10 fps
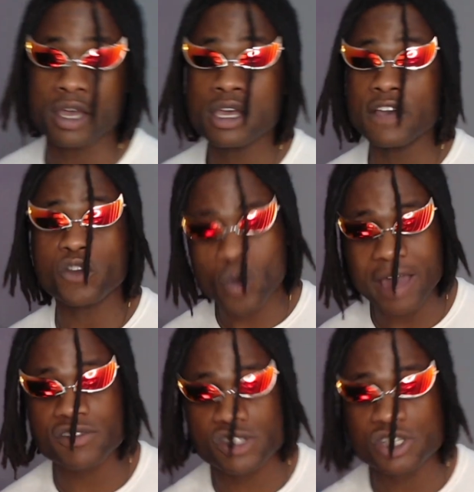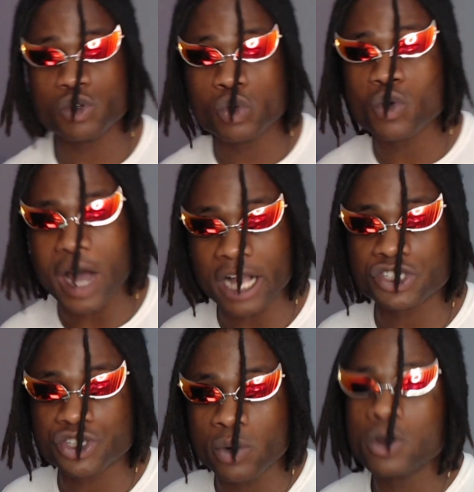If you haven't seen Yu Yu
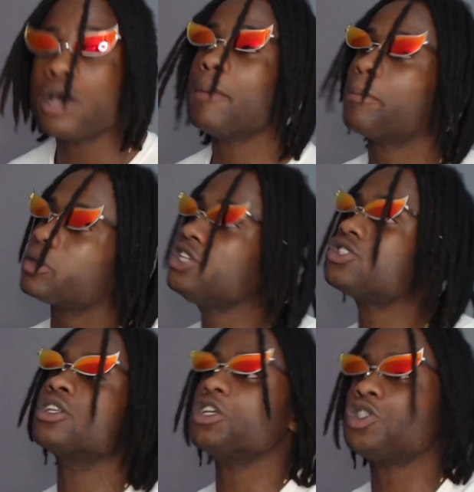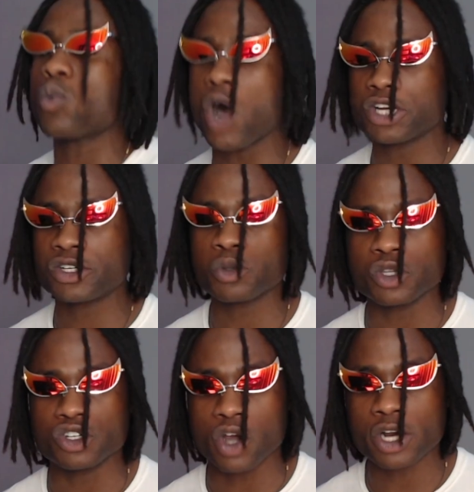Hakusho, please at least watch it through the
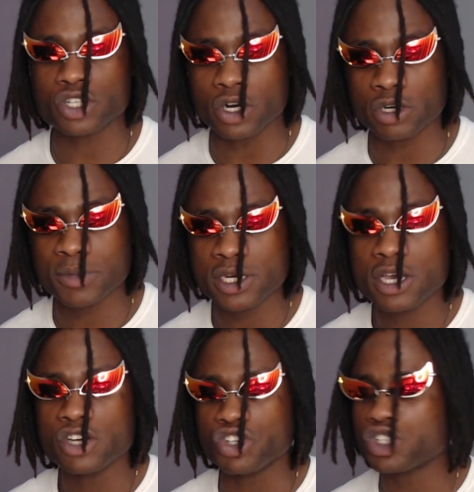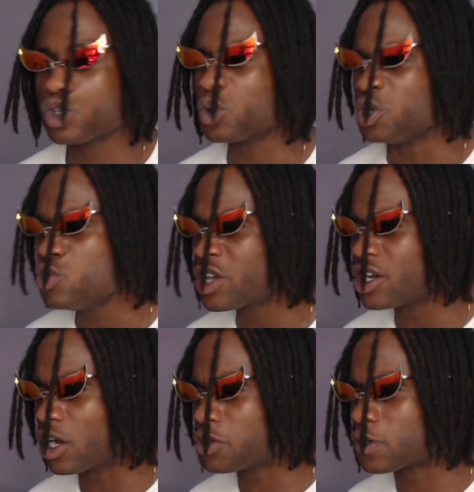Dark Tournament, just so you can
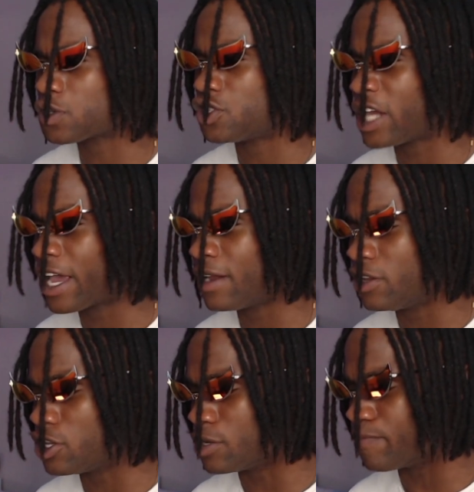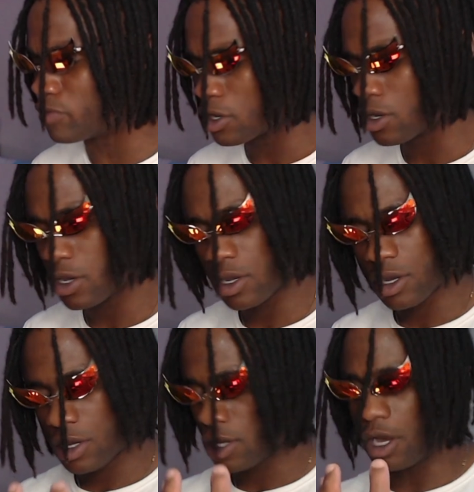understand the
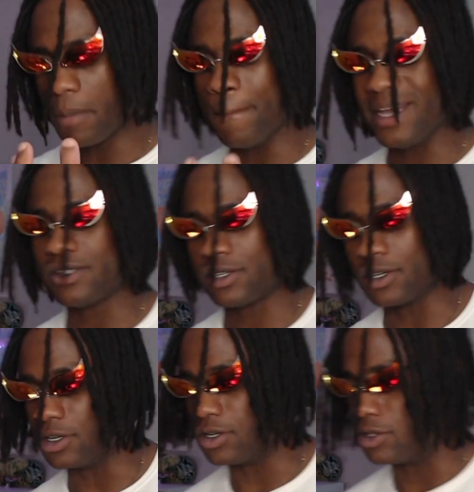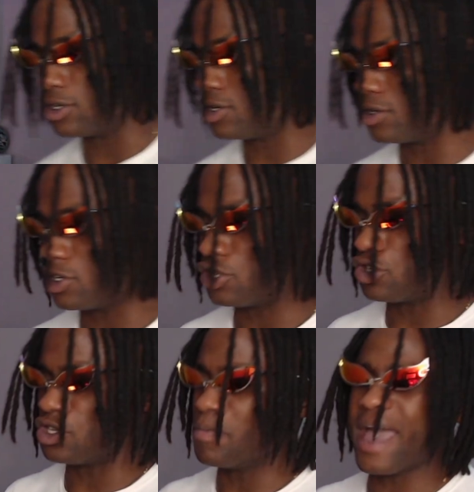immensity,
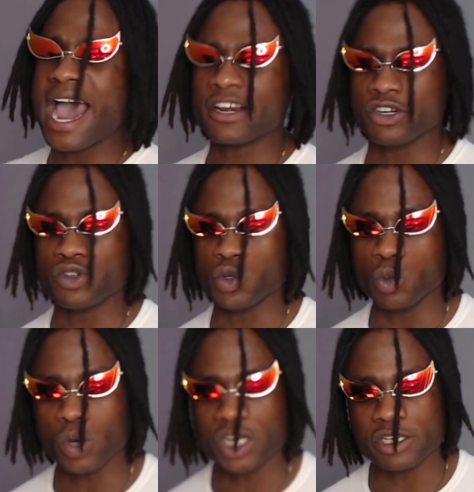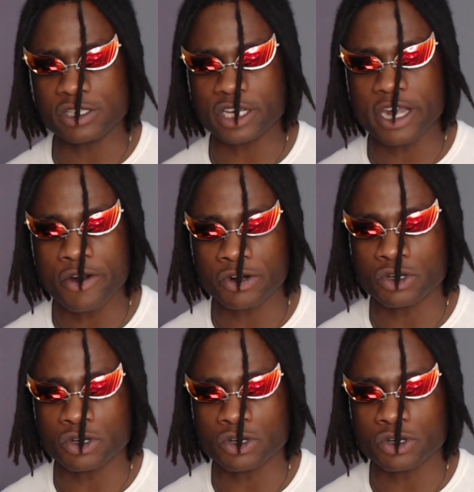the magnitude, what is the character